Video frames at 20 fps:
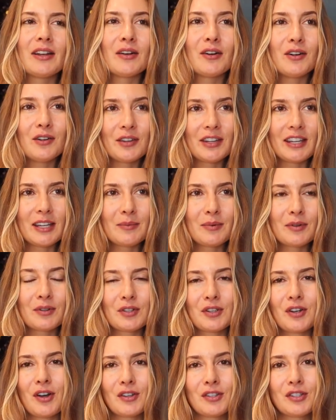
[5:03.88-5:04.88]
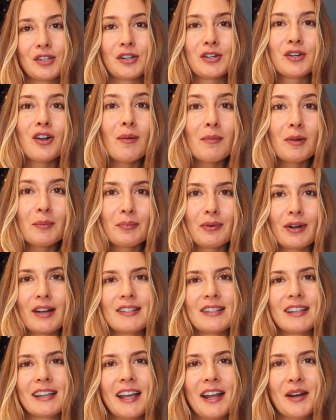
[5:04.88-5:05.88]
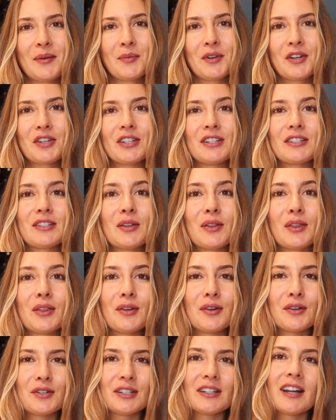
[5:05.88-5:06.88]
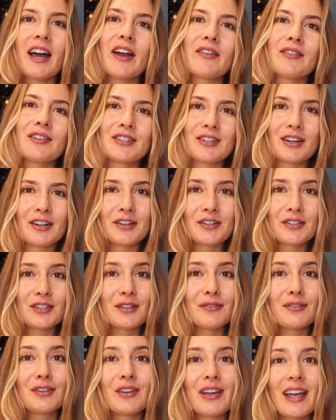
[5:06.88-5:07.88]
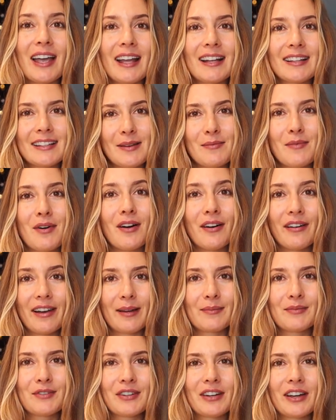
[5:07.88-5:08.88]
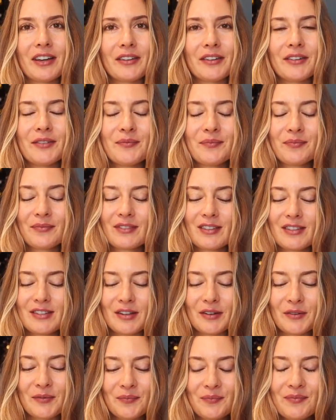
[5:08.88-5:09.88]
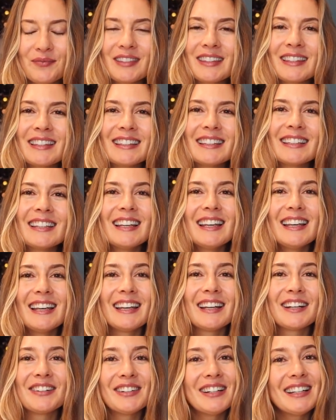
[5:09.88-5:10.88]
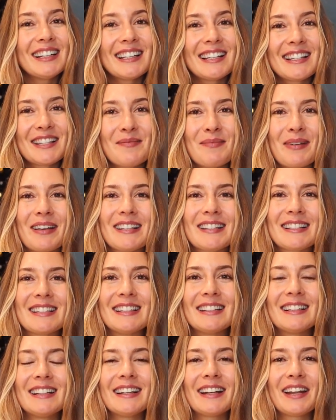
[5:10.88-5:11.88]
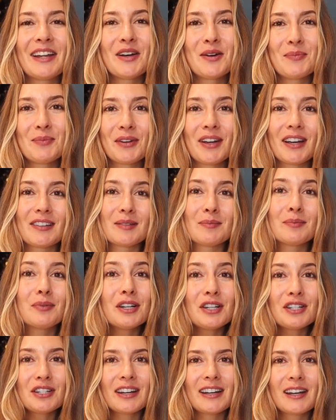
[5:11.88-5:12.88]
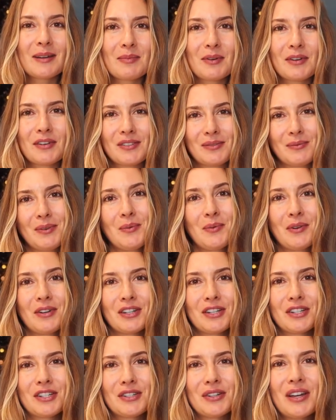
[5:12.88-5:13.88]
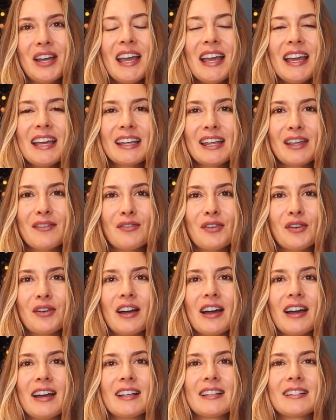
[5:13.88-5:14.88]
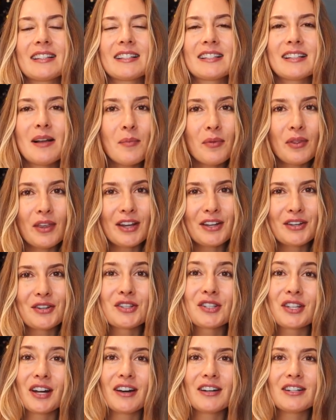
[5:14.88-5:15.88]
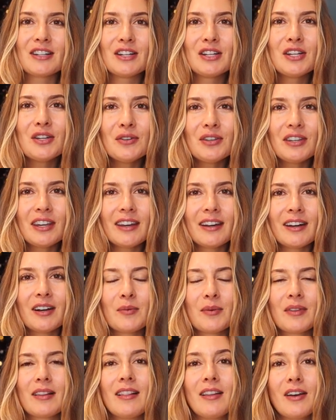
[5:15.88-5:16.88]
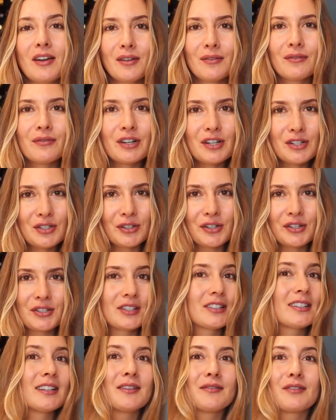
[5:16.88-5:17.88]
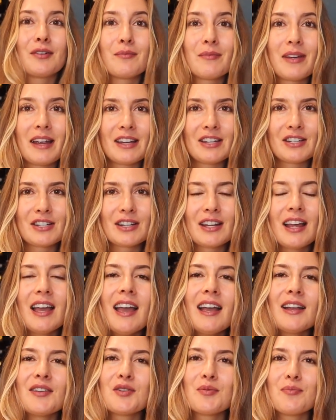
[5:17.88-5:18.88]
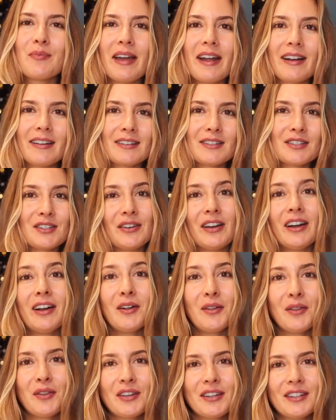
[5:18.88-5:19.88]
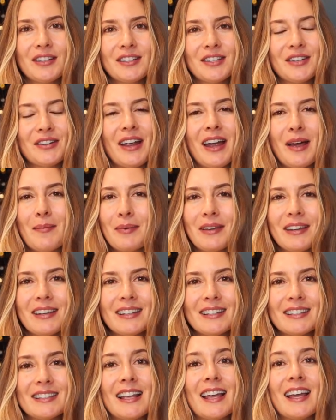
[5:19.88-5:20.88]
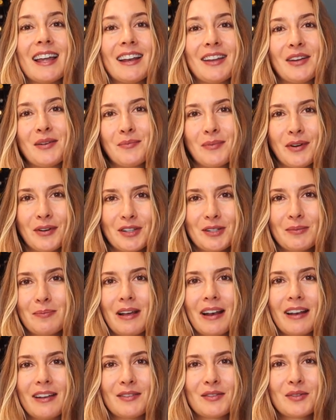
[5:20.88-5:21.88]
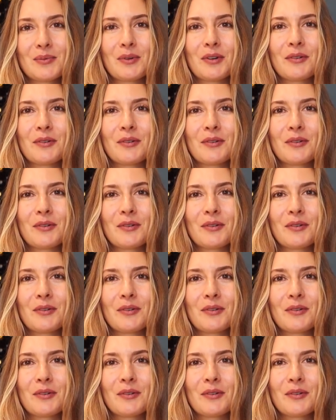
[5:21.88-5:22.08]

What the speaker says: and all the ebooks cost their normal price again, which is $1,300 if you add them all up together. So it really is the best deal, and I hope you guys appreciate it, because we wanted to give you guys something to start a new year with a lot of resources and information to make this your healthiest, your happiest, and your most balanced